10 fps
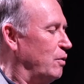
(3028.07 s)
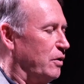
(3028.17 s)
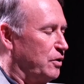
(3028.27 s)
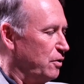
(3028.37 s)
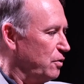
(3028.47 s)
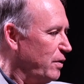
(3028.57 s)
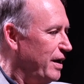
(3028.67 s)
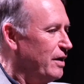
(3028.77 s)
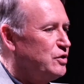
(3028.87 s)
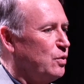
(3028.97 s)
or
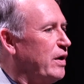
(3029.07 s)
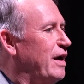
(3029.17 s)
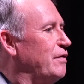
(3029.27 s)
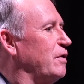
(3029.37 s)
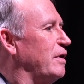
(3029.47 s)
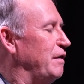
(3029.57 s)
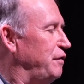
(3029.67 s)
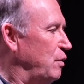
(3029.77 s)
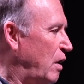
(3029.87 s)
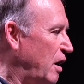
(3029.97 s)
Goodreads or whatever,
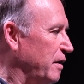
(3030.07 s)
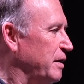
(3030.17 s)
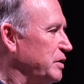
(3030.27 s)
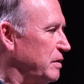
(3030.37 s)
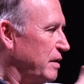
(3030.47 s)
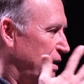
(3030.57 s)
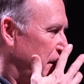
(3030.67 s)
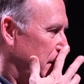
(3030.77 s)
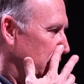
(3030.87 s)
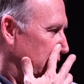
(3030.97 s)
if you are an,
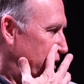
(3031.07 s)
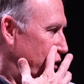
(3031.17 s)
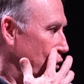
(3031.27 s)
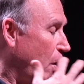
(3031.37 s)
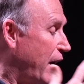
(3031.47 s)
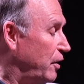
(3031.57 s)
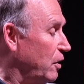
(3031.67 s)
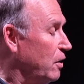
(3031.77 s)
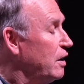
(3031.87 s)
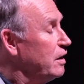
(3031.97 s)
uh, a new
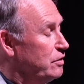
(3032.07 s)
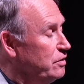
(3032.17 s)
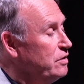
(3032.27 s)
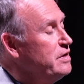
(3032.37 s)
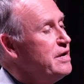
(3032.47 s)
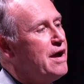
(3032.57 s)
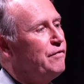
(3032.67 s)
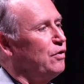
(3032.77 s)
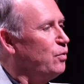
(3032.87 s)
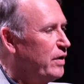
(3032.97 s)
writer,
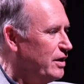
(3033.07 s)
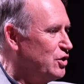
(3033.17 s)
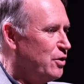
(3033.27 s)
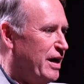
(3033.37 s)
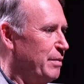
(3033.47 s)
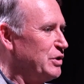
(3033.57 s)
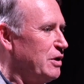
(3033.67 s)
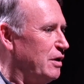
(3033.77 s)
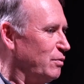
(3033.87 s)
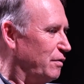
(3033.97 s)
never read your
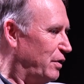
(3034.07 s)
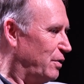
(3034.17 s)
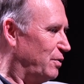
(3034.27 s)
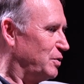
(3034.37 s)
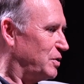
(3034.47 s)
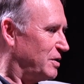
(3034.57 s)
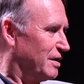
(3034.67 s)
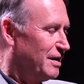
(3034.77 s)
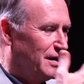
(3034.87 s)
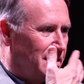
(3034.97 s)
Amazon reviews.
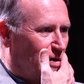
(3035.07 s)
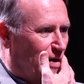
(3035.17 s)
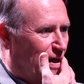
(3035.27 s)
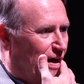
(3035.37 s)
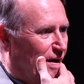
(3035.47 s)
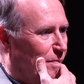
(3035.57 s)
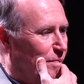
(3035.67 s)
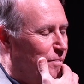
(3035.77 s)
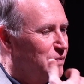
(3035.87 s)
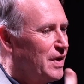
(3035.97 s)
Um,
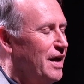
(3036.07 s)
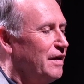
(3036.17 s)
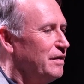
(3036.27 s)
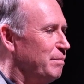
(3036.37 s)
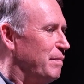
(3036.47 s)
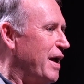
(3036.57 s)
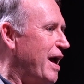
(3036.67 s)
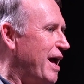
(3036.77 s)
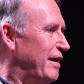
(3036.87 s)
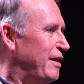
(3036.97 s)

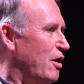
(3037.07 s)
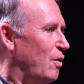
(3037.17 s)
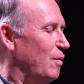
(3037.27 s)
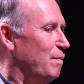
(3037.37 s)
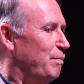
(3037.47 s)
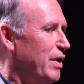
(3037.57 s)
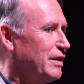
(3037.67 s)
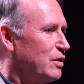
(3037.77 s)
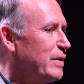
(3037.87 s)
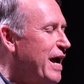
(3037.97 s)
you know,
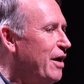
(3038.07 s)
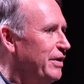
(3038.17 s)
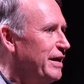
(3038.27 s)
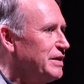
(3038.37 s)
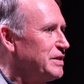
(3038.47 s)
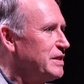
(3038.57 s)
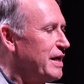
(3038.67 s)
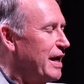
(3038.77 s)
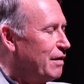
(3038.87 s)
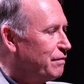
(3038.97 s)
but the reality is, is
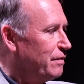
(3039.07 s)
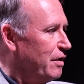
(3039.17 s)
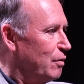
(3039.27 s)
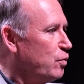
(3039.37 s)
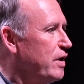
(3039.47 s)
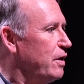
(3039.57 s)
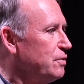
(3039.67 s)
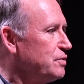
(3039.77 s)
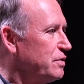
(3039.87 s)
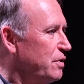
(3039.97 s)
that every, you know,
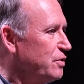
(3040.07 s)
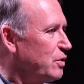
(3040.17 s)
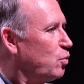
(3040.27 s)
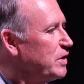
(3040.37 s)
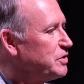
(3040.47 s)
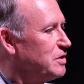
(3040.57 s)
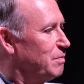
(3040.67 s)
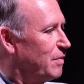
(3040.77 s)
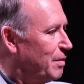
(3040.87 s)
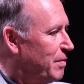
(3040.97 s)
readers, there's a
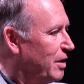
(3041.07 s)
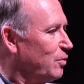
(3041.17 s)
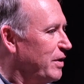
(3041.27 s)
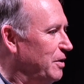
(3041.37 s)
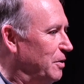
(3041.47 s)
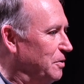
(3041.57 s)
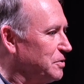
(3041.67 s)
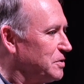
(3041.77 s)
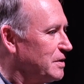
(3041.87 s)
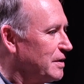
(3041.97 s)
wisdom among
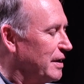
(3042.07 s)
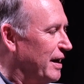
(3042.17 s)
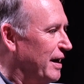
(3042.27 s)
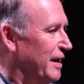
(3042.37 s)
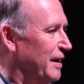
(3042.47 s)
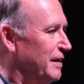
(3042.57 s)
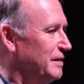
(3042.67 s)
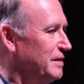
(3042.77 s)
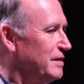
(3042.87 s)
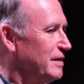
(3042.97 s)
readers,
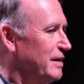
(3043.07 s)
and